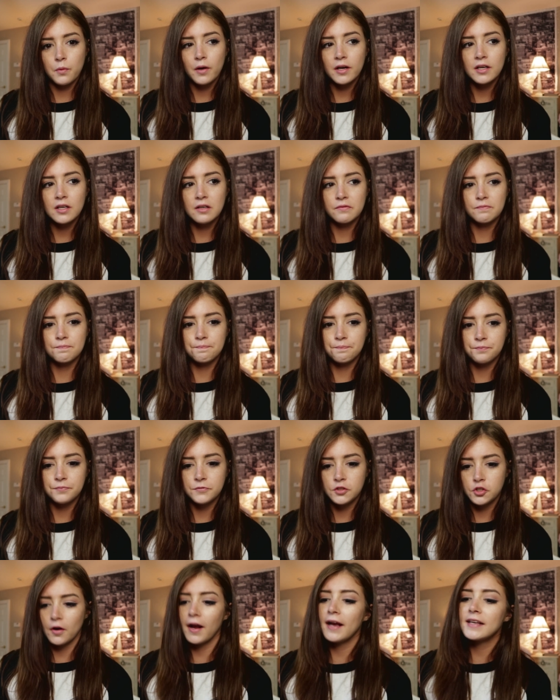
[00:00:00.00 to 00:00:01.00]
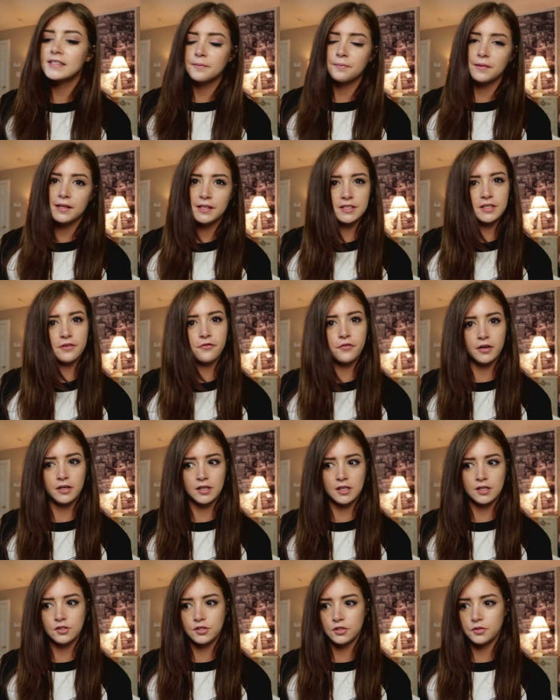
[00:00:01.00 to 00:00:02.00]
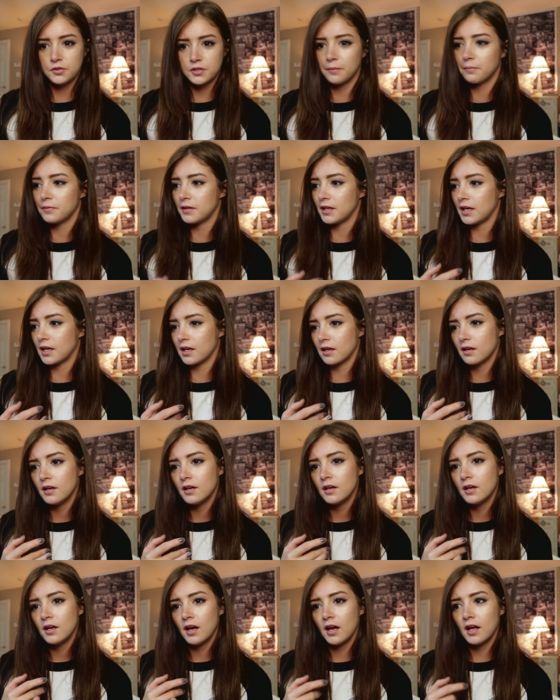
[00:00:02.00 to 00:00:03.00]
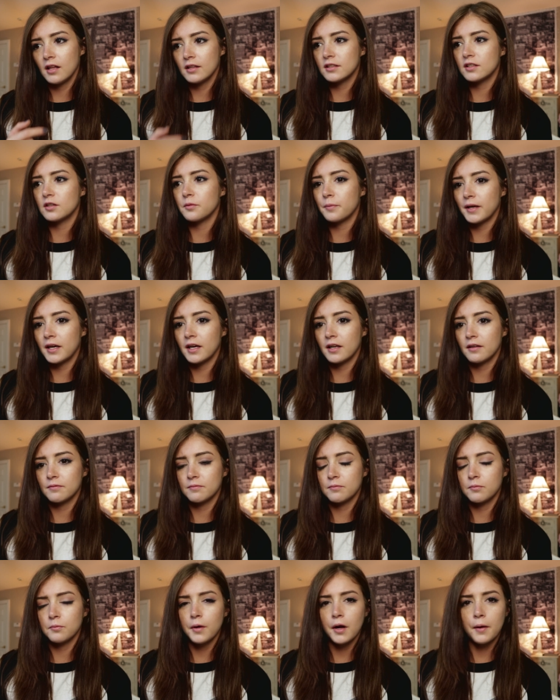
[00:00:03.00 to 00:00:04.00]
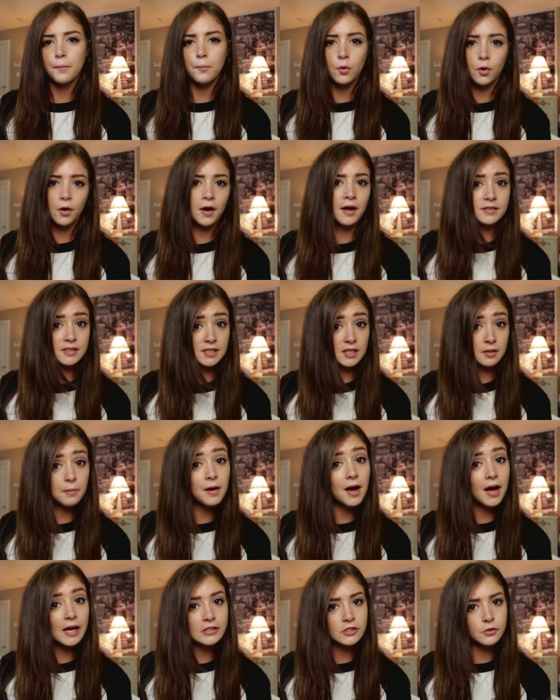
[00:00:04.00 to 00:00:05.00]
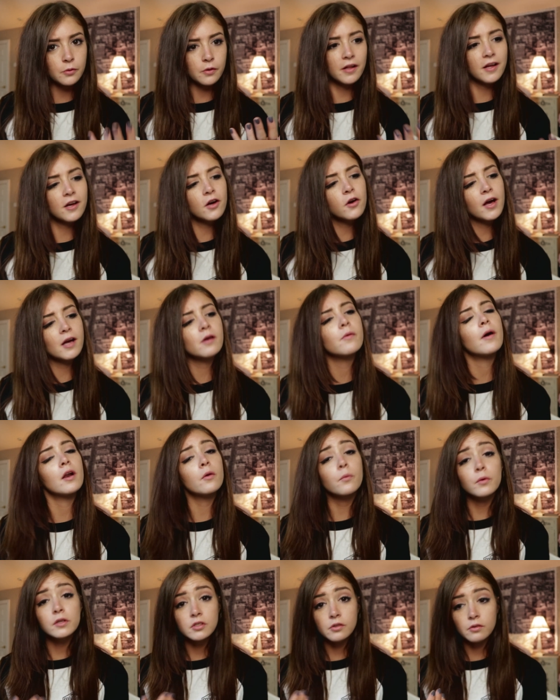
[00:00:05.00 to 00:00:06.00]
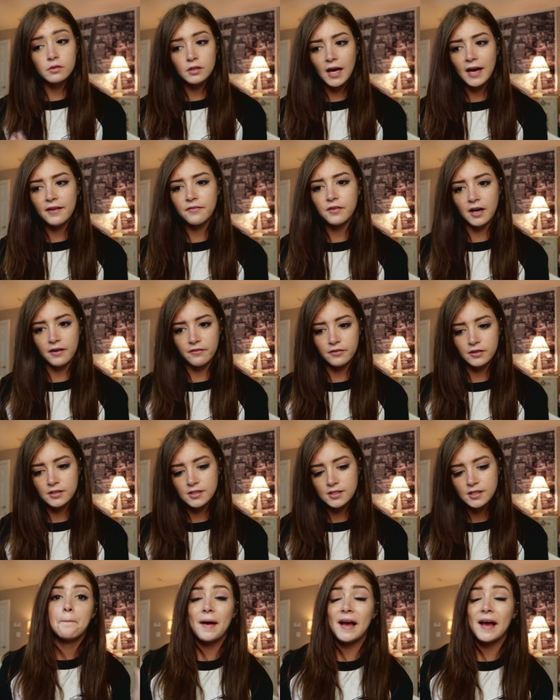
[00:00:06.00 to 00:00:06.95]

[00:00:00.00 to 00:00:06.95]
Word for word: We wanted to try something different and do something a little bit more outside the box. So we are like, okay, why don't we do live covers?